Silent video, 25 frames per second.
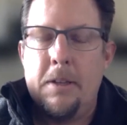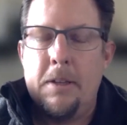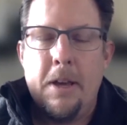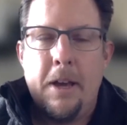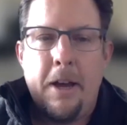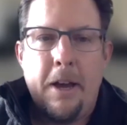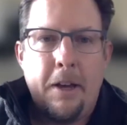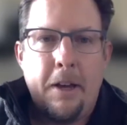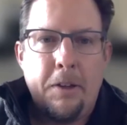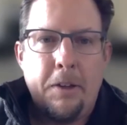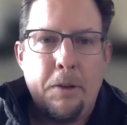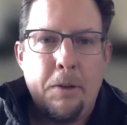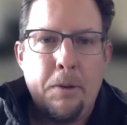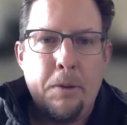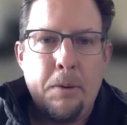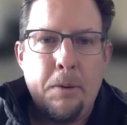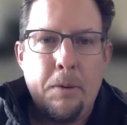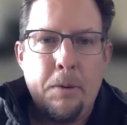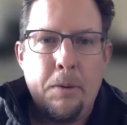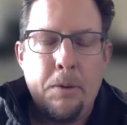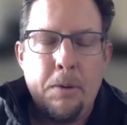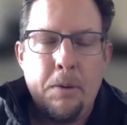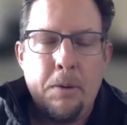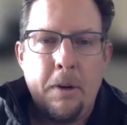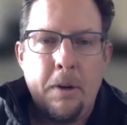yeah,
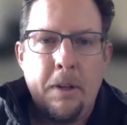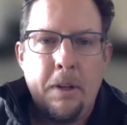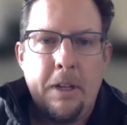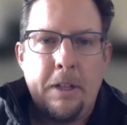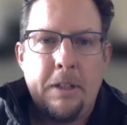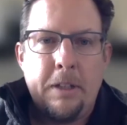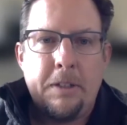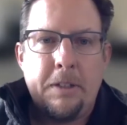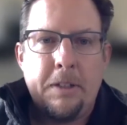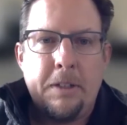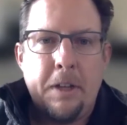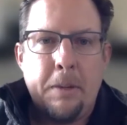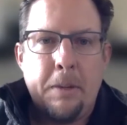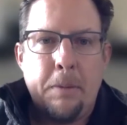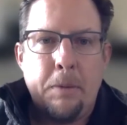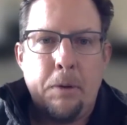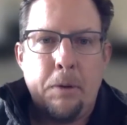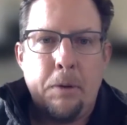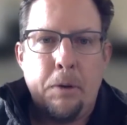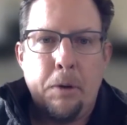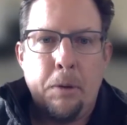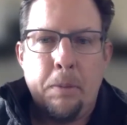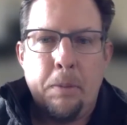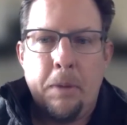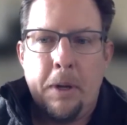you are in that same
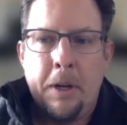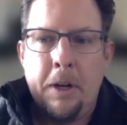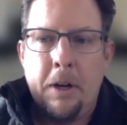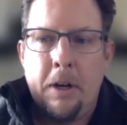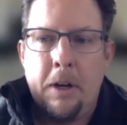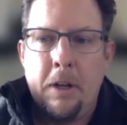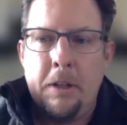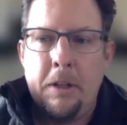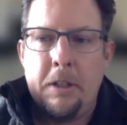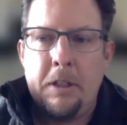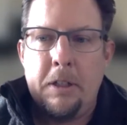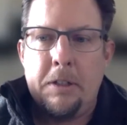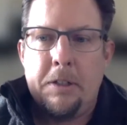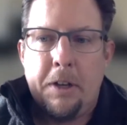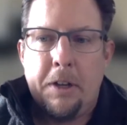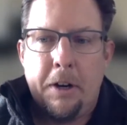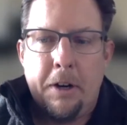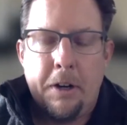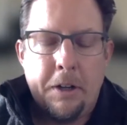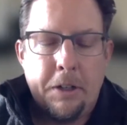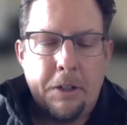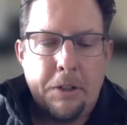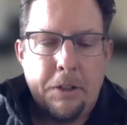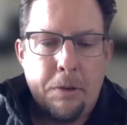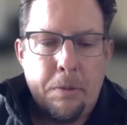group. In all of these
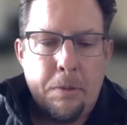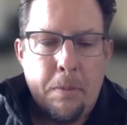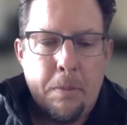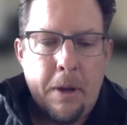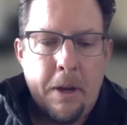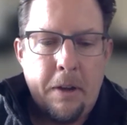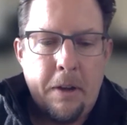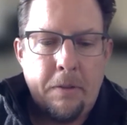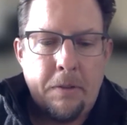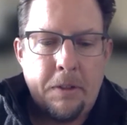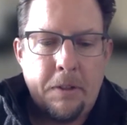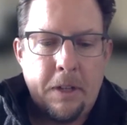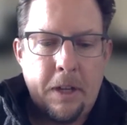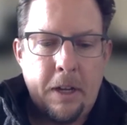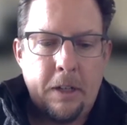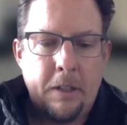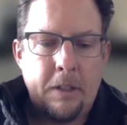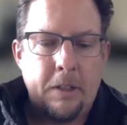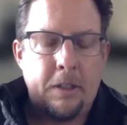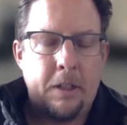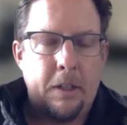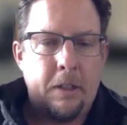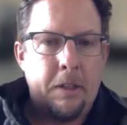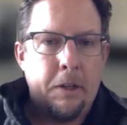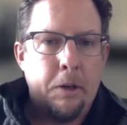areas, you may have
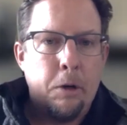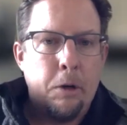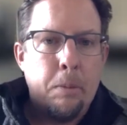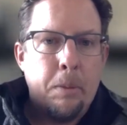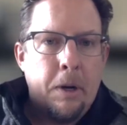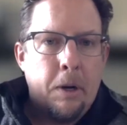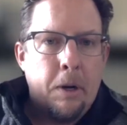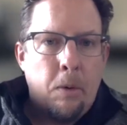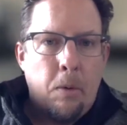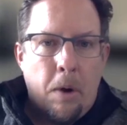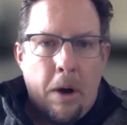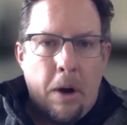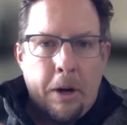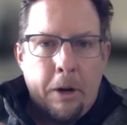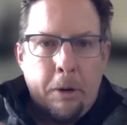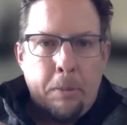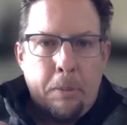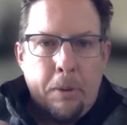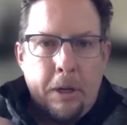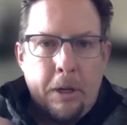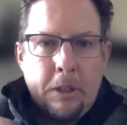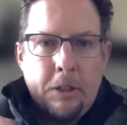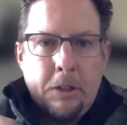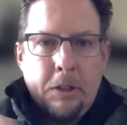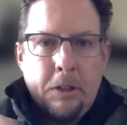sensed a little bit of water
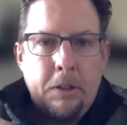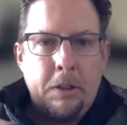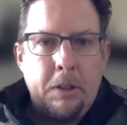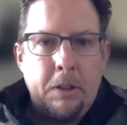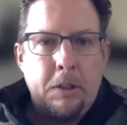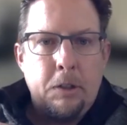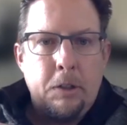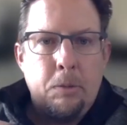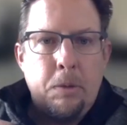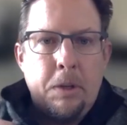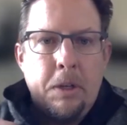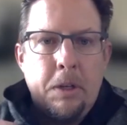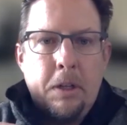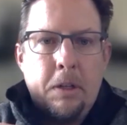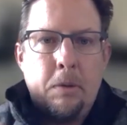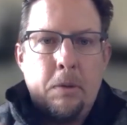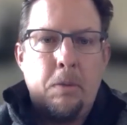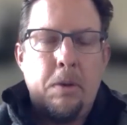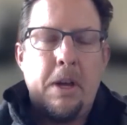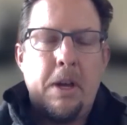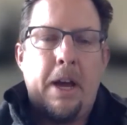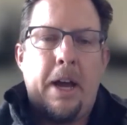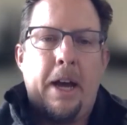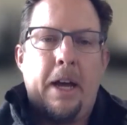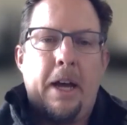pressure this week.
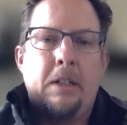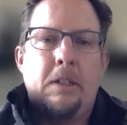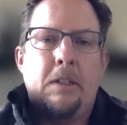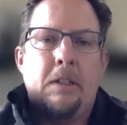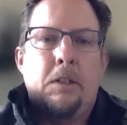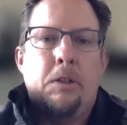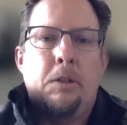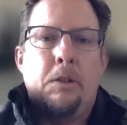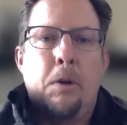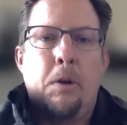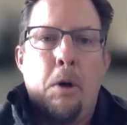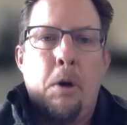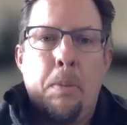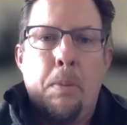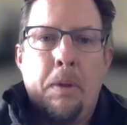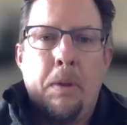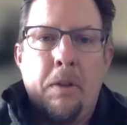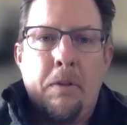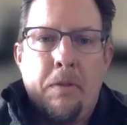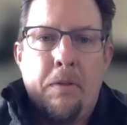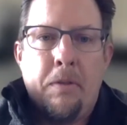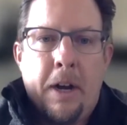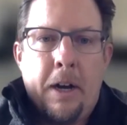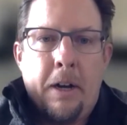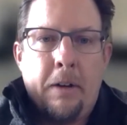We had to open
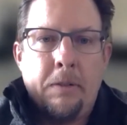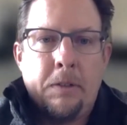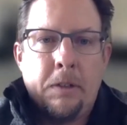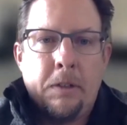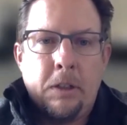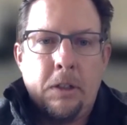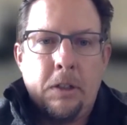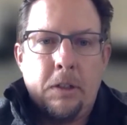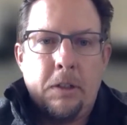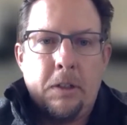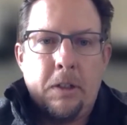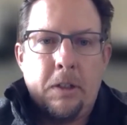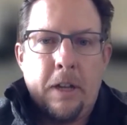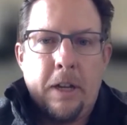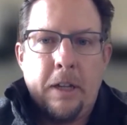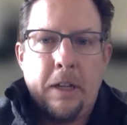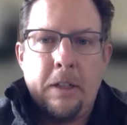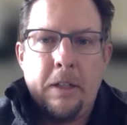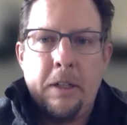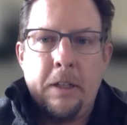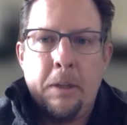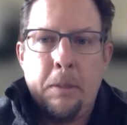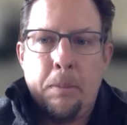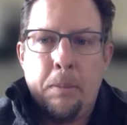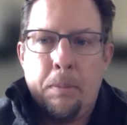the valve just
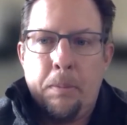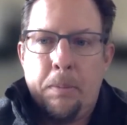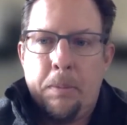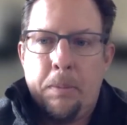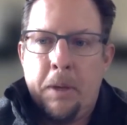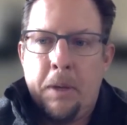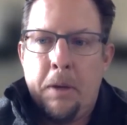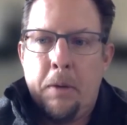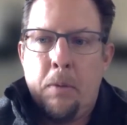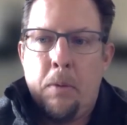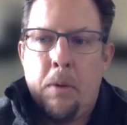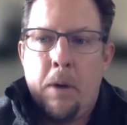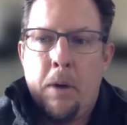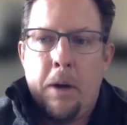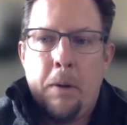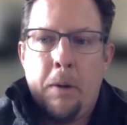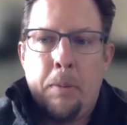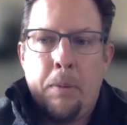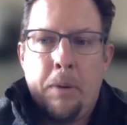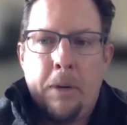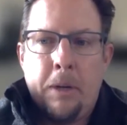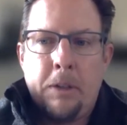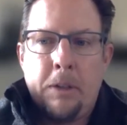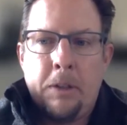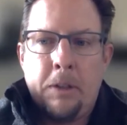slightly to get water
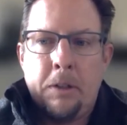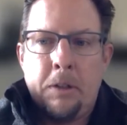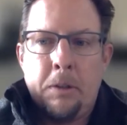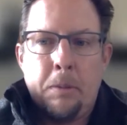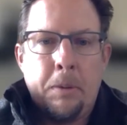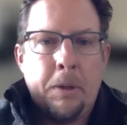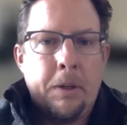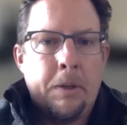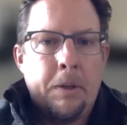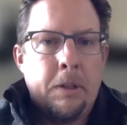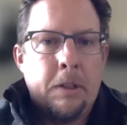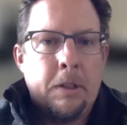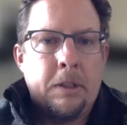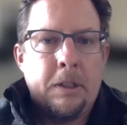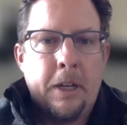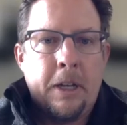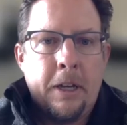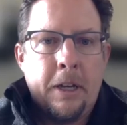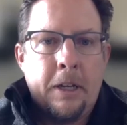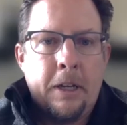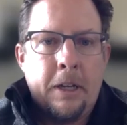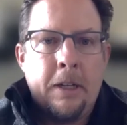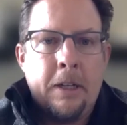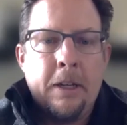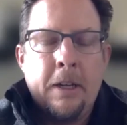pressure to be able to
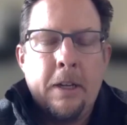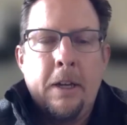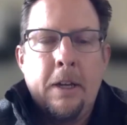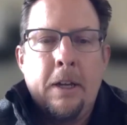take